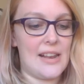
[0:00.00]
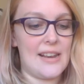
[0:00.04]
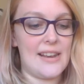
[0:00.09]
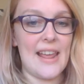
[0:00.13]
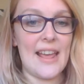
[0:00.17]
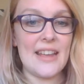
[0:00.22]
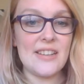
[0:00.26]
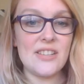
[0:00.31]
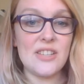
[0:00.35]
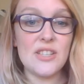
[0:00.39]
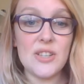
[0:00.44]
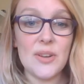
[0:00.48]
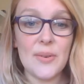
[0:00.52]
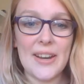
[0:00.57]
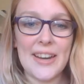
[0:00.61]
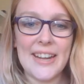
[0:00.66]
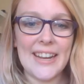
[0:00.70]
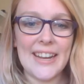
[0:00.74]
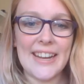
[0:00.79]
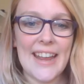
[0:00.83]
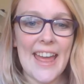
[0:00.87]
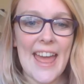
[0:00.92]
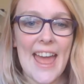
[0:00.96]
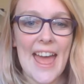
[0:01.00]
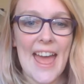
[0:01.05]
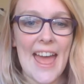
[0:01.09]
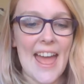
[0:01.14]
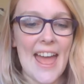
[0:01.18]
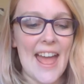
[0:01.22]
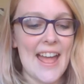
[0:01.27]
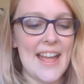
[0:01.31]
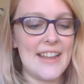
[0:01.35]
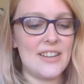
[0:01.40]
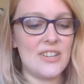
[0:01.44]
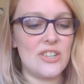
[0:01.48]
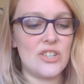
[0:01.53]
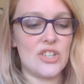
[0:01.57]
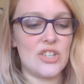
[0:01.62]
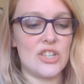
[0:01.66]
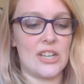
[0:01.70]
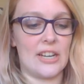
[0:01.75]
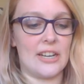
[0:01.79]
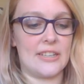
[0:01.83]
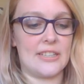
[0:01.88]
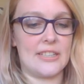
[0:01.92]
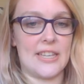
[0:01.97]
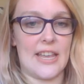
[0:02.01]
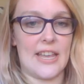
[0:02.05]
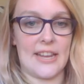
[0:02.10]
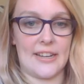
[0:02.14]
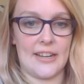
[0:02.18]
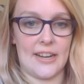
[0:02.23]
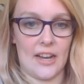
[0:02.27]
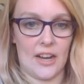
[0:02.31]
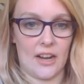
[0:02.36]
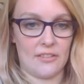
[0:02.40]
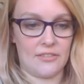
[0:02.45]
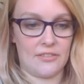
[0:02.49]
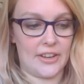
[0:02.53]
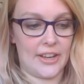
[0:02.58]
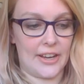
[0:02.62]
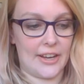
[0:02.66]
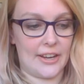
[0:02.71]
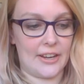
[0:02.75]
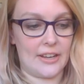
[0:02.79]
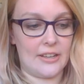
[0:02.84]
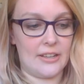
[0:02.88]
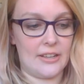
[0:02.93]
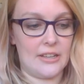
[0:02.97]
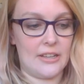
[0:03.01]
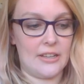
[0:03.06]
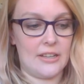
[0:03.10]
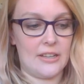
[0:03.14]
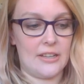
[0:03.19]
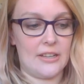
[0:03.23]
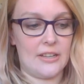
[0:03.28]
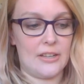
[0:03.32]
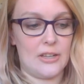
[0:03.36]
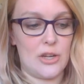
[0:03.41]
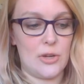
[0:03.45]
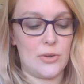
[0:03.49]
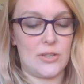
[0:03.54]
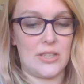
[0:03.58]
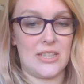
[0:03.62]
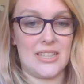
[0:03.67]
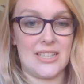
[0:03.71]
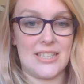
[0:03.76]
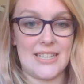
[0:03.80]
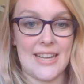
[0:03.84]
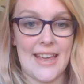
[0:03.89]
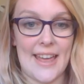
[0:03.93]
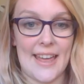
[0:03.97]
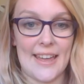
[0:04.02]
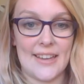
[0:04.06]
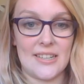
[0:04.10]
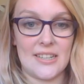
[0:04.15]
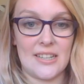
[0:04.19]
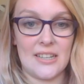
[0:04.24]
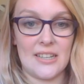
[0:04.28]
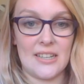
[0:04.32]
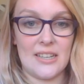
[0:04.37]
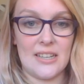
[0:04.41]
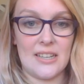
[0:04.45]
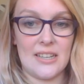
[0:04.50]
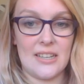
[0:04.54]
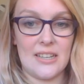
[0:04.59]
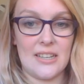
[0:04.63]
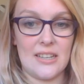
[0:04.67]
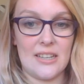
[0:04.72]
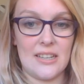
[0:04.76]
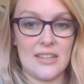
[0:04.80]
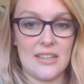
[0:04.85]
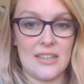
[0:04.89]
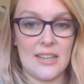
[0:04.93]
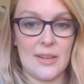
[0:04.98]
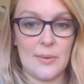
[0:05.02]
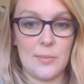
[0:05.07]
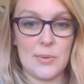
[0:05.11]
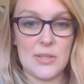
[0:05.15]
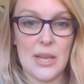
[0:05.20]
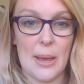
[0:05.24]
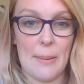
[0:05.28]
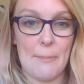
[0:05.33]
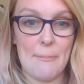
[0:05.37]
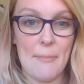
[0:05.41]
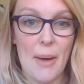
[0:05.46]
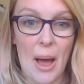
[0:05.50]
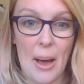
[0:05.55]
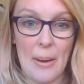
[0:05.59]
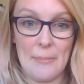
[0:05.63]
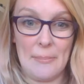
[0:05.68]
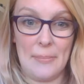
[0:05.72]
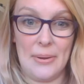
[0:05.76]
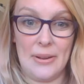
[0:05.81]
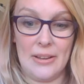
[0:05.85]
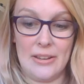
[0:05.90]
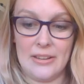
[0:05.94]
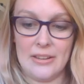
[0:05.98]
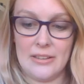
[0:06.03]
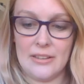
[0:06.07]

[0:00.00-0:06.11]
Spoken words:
Let's do it again, she said, laughing. Lucy stared. It was her mum.